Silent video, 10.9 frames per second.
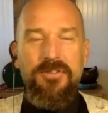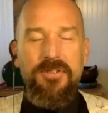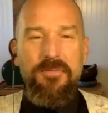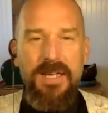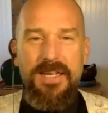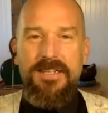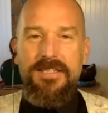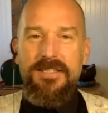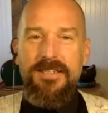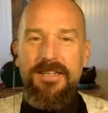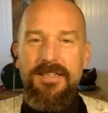admit
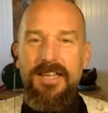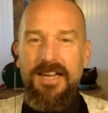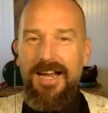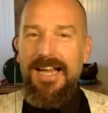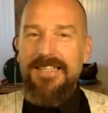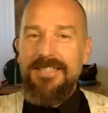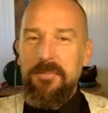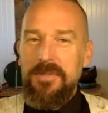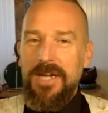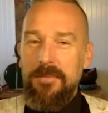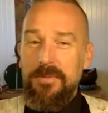that I
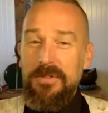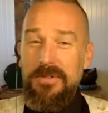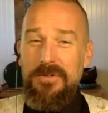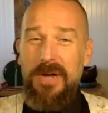sometimes too